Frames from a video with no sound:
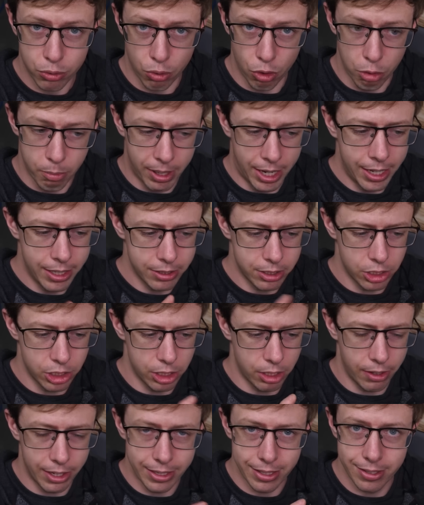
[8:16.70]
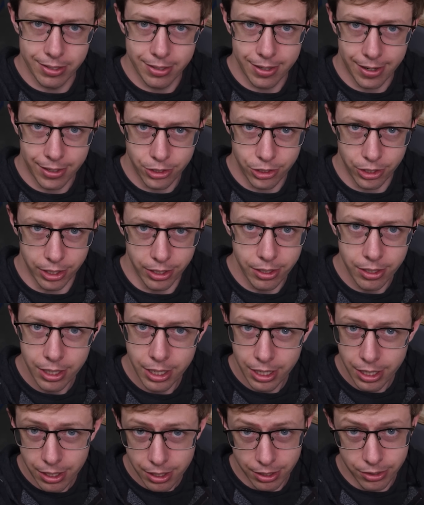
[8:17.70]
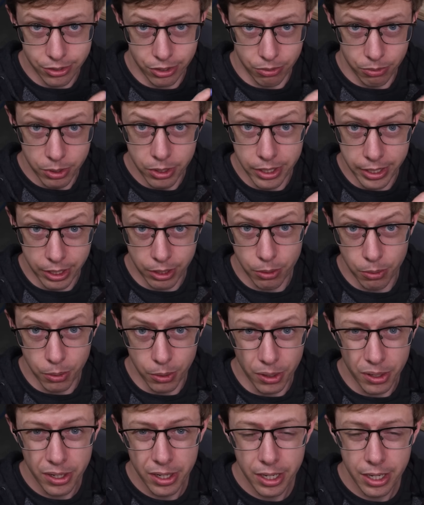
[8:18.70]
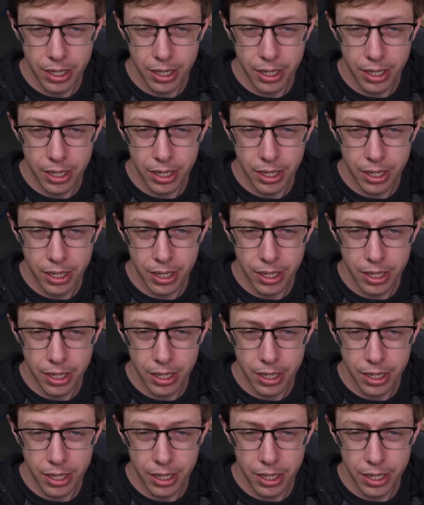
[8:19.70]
robot to generate the suction. These are really cool.